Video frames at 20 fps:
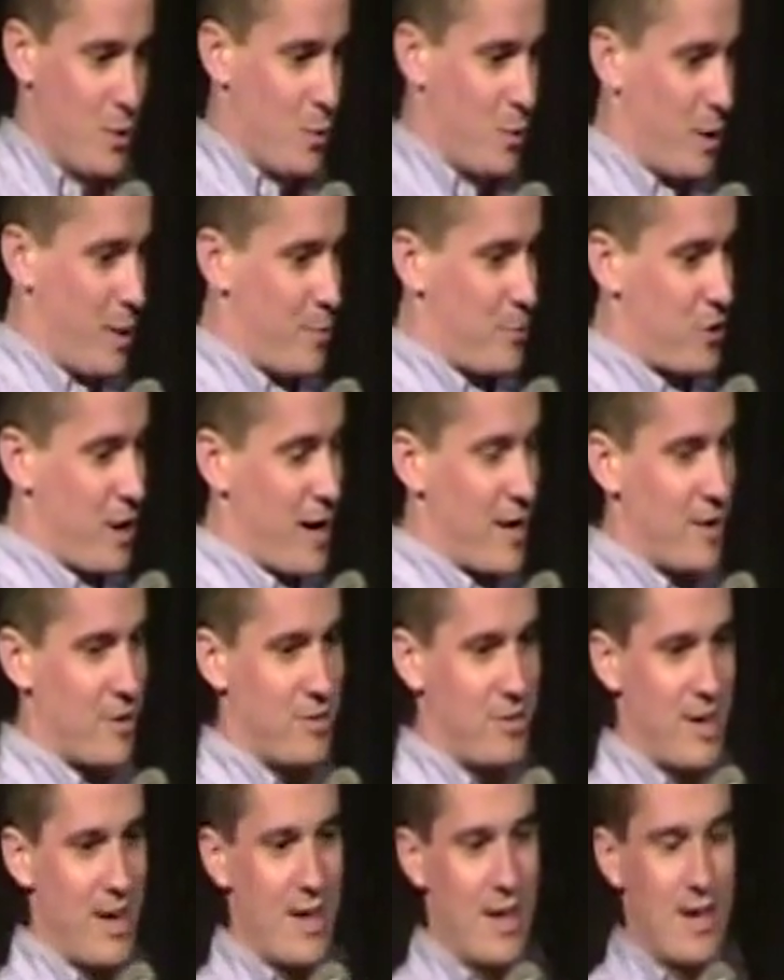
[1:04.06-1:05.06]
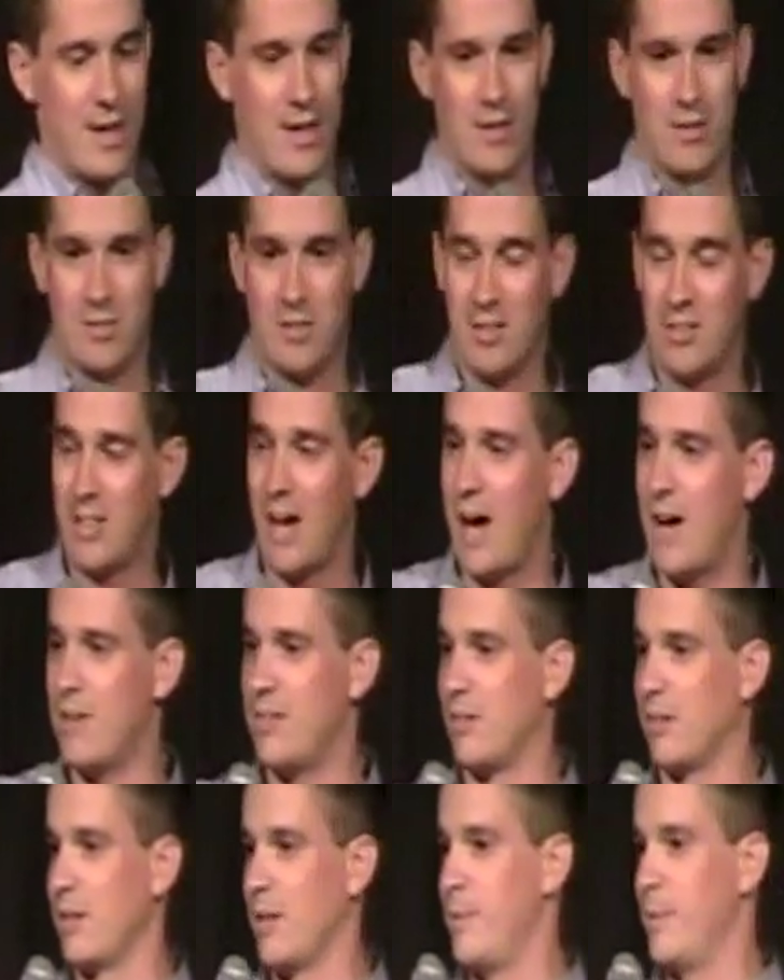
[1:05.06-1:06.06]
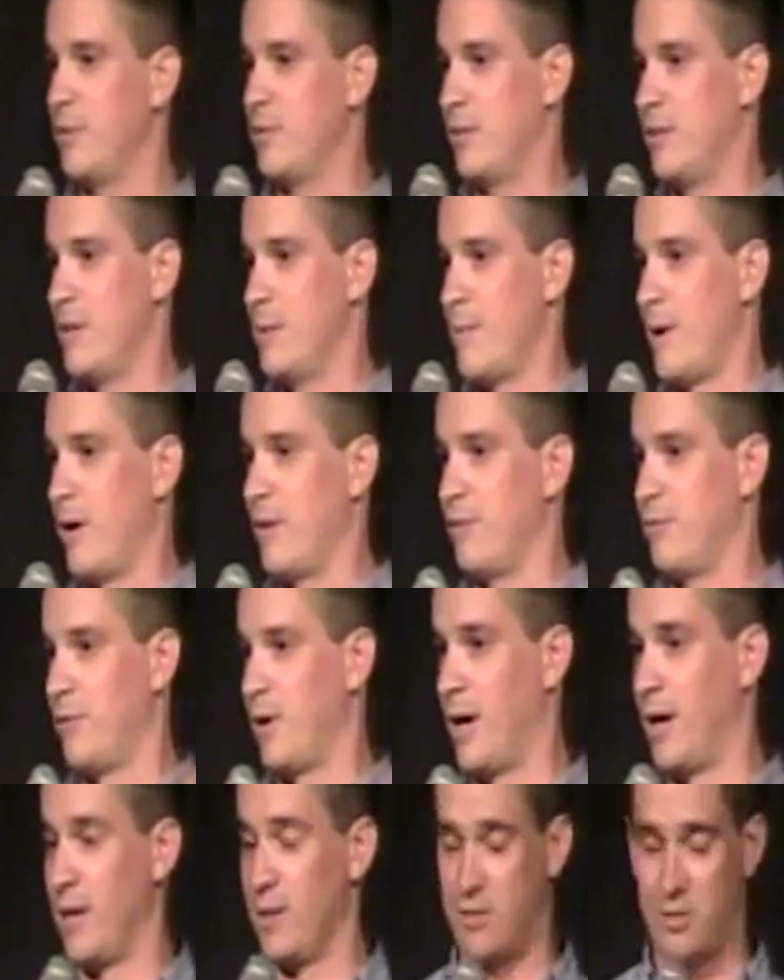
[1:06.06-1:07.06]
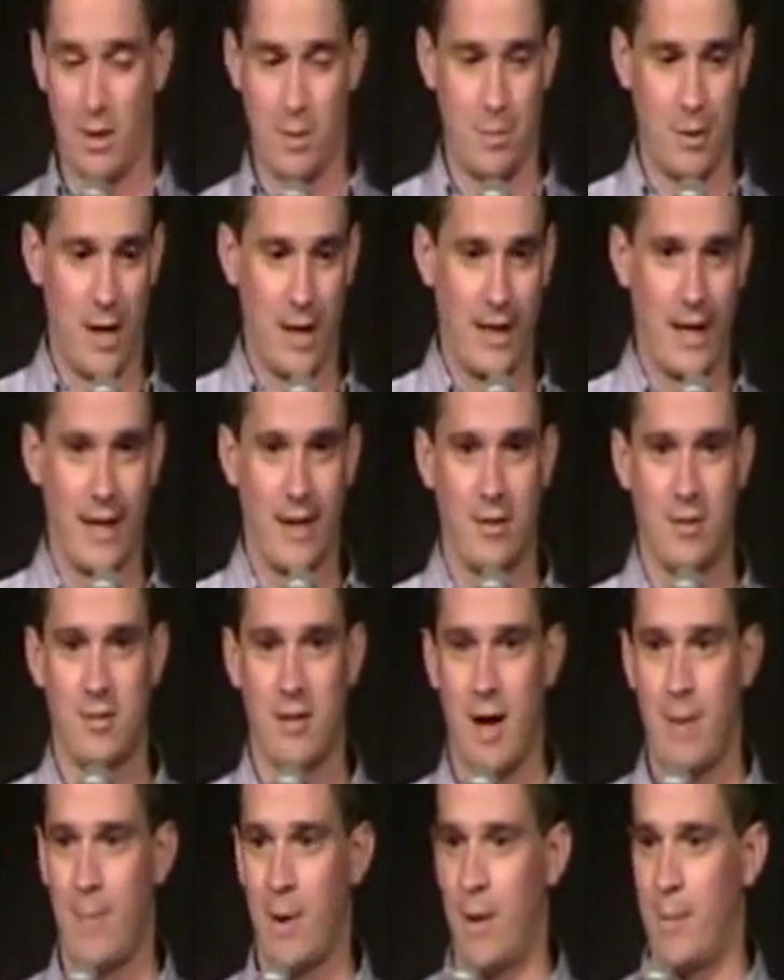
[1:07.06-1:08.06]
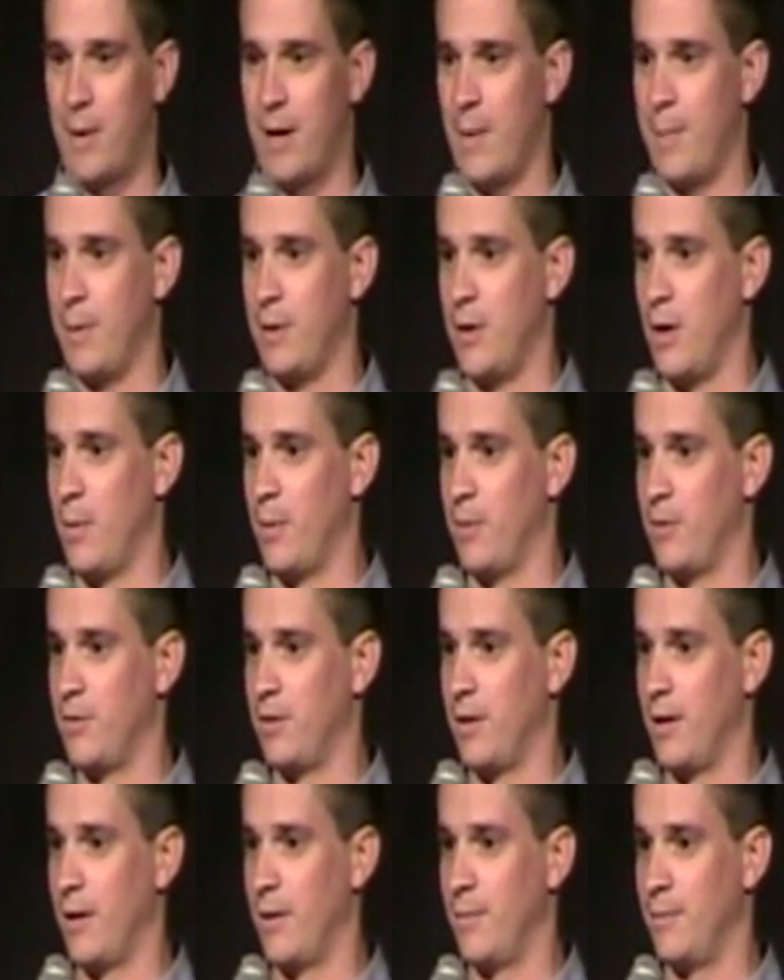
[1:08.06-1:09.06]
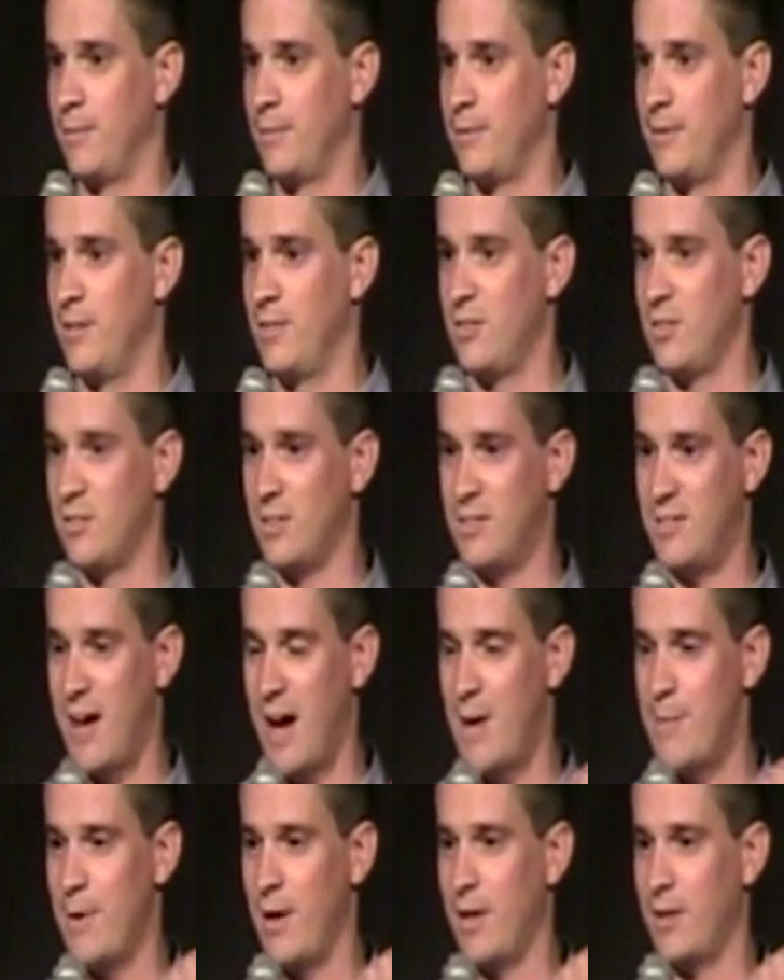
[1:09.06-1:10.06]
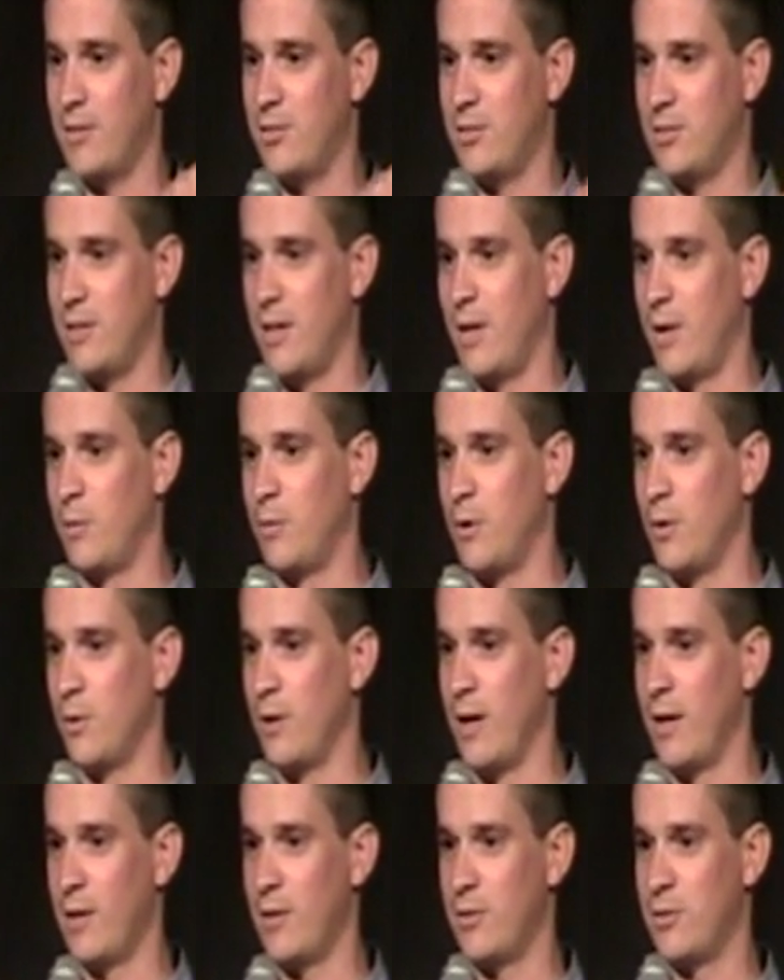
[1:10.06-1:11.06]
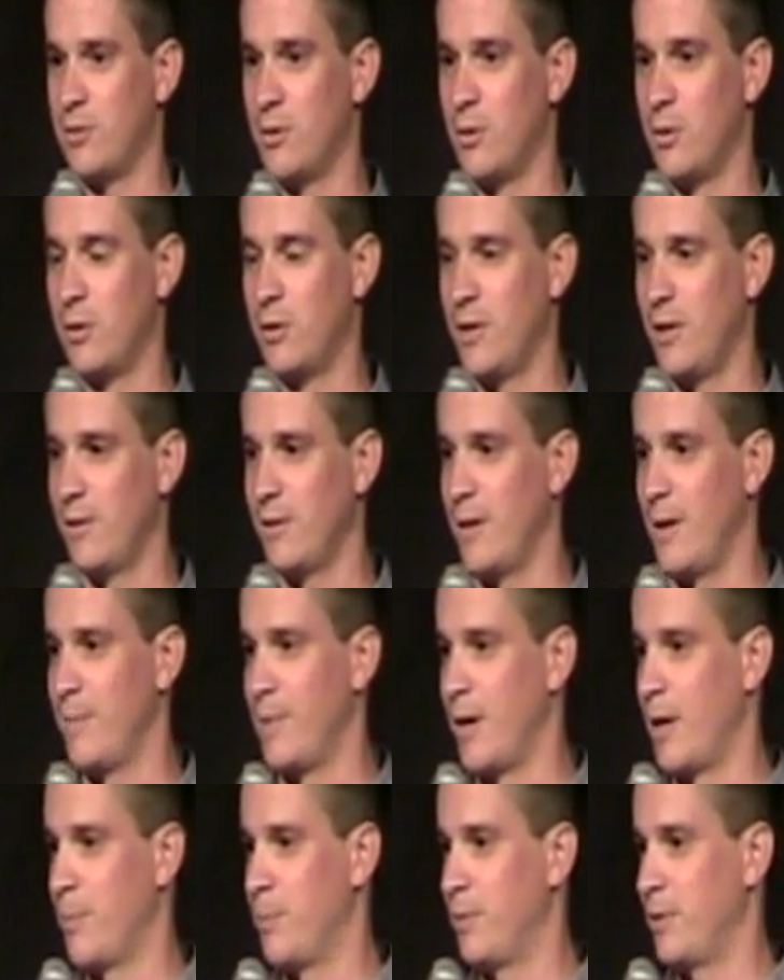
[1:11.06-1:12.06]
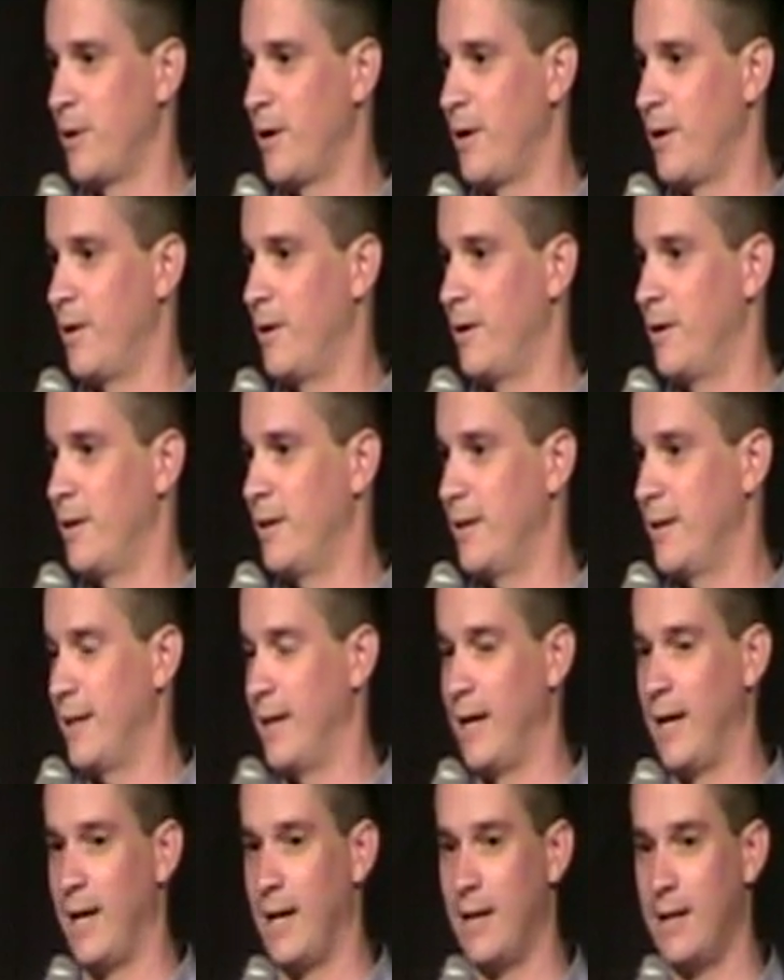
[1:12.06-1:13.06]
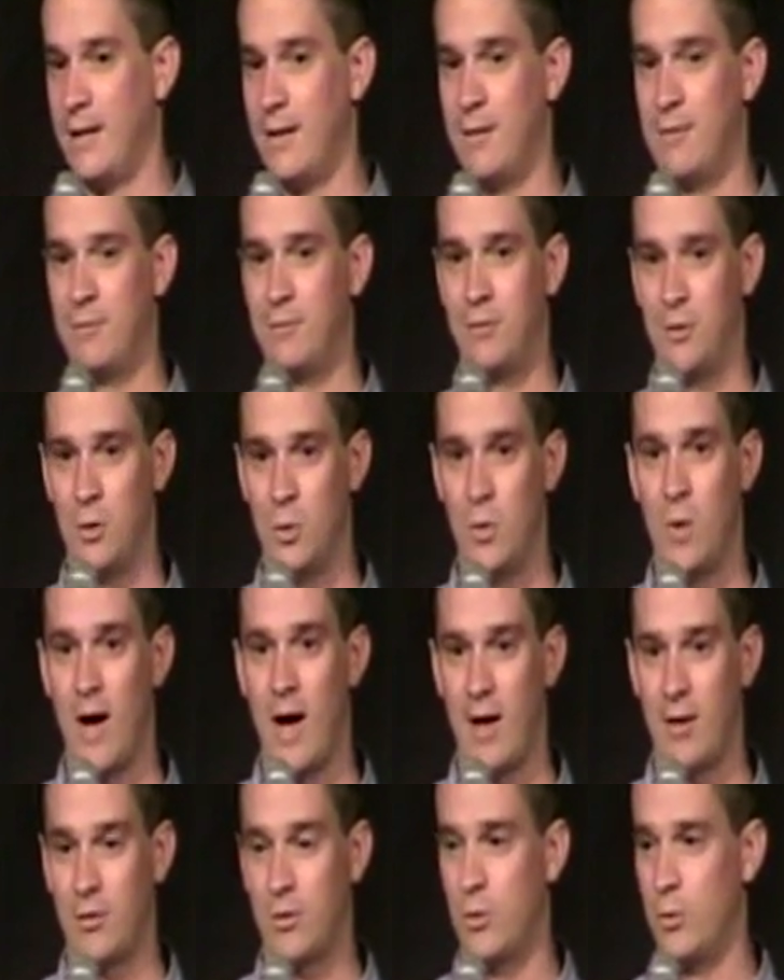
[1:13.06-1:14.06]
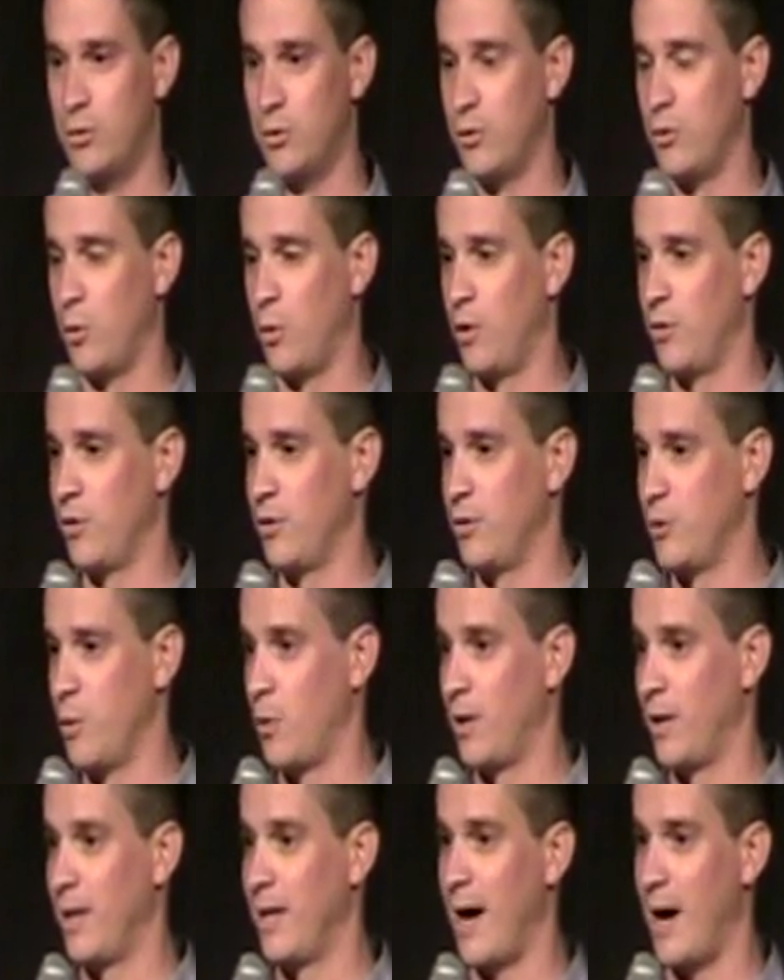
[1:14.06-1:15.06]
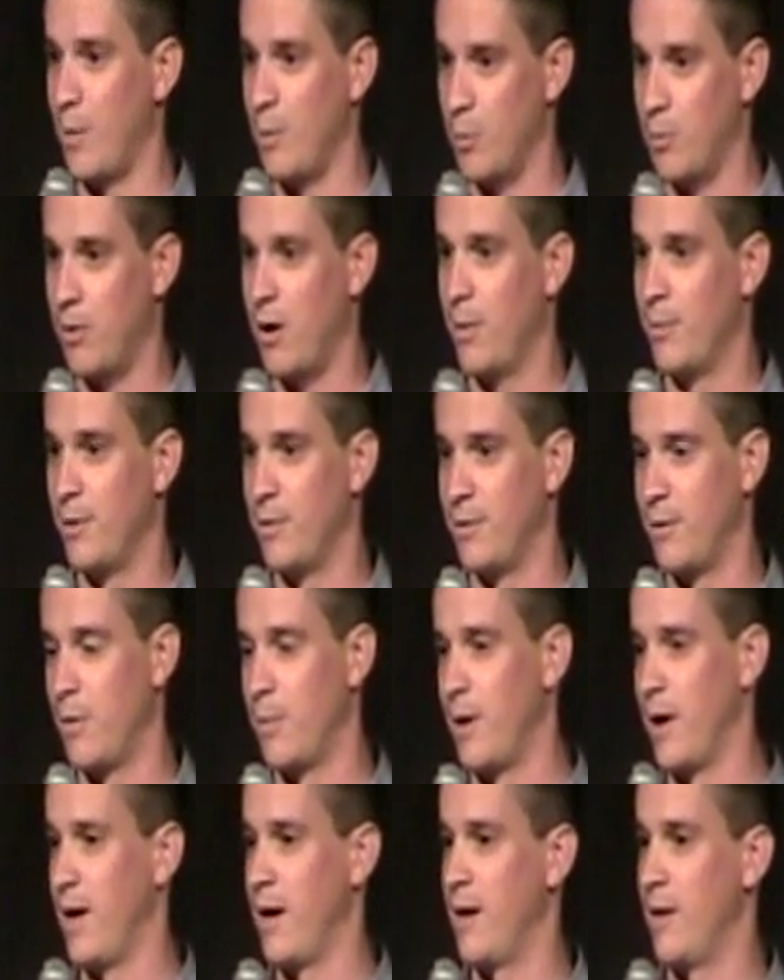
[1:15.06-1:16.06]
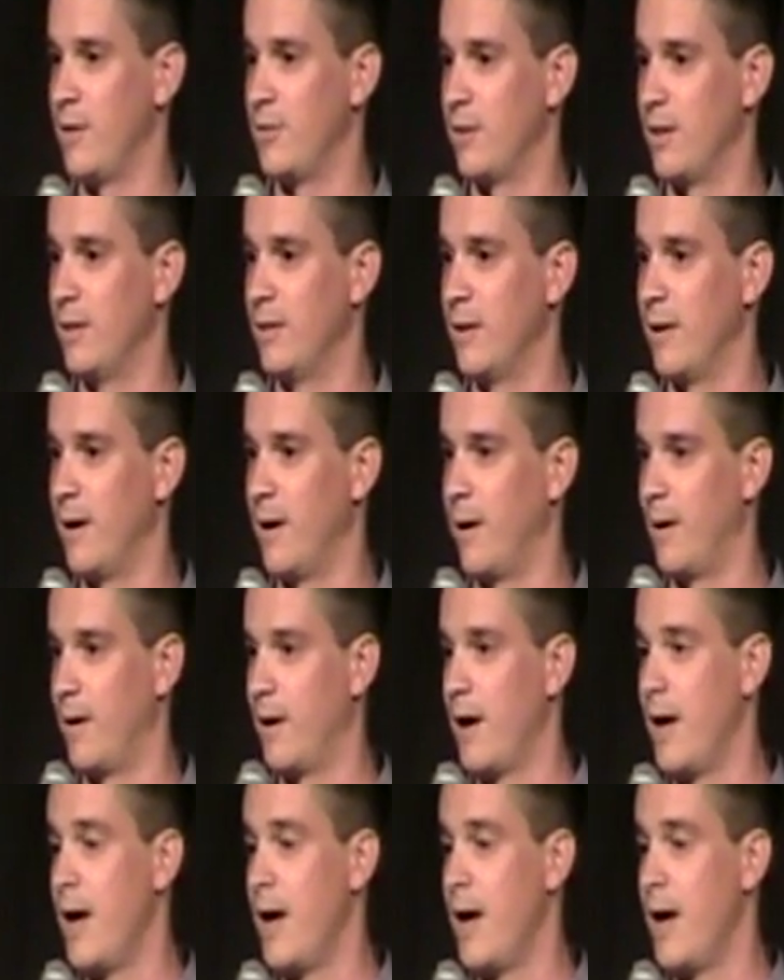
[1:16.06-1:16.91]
What I'm trying to say is the sky is the limit to the amount of sunblock I can slap on my epidermis, you know? This is a Timex, not a Rolex, so clearly I'm not a player, and if you ask who's notoriously dorky, I will probably throw my hands in the air.